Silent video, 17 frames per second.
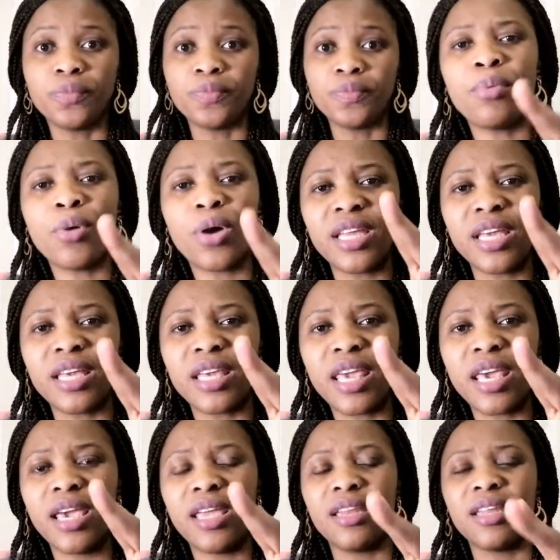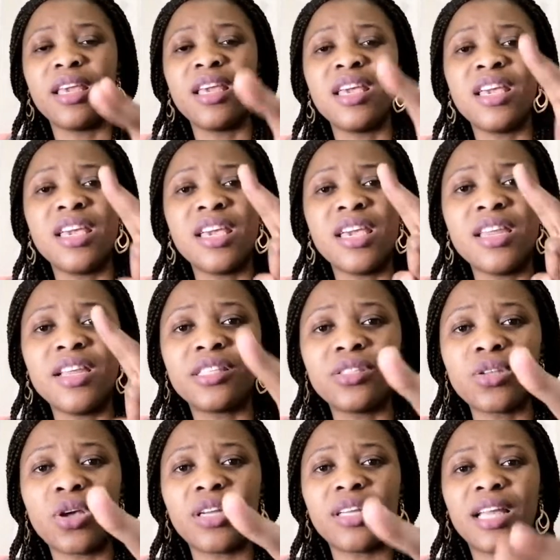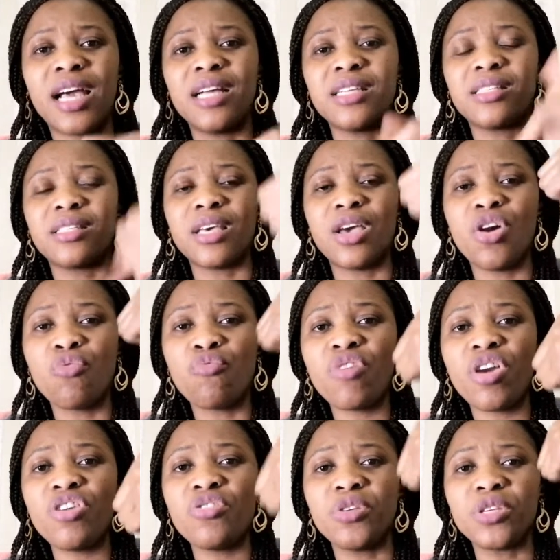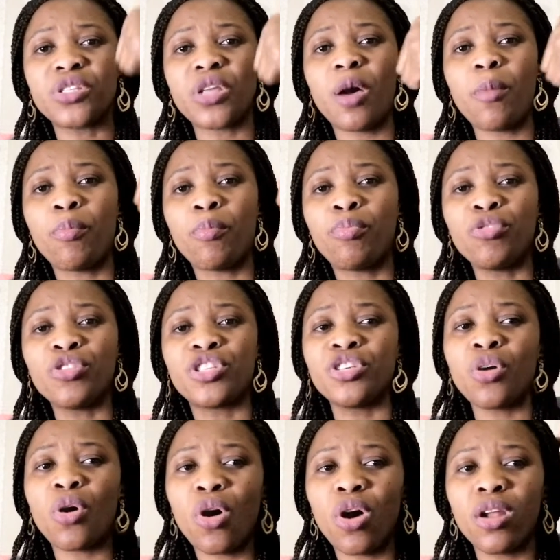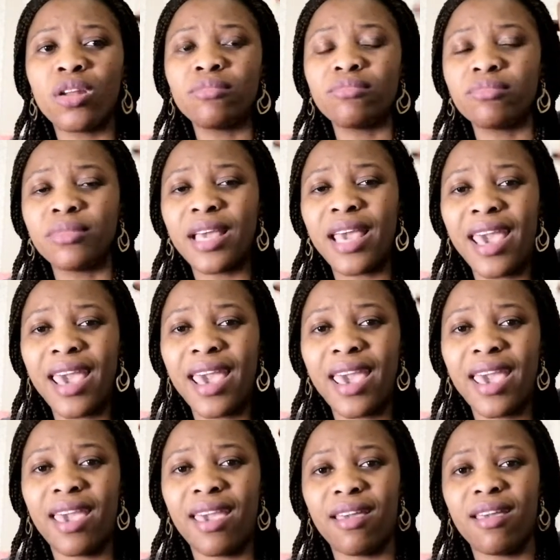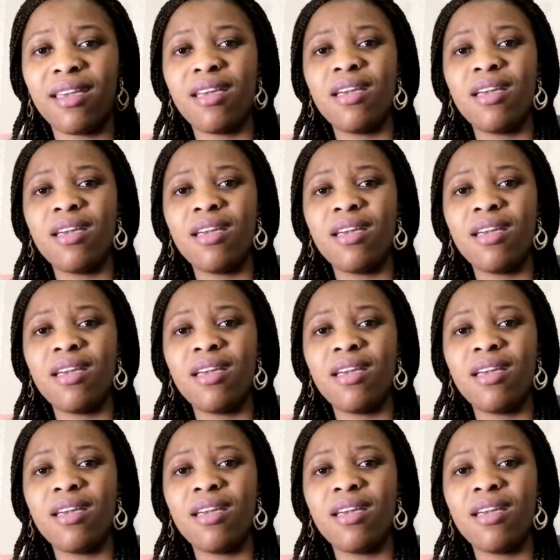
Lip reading: No. Born again, it is not that when you stop putting on hair,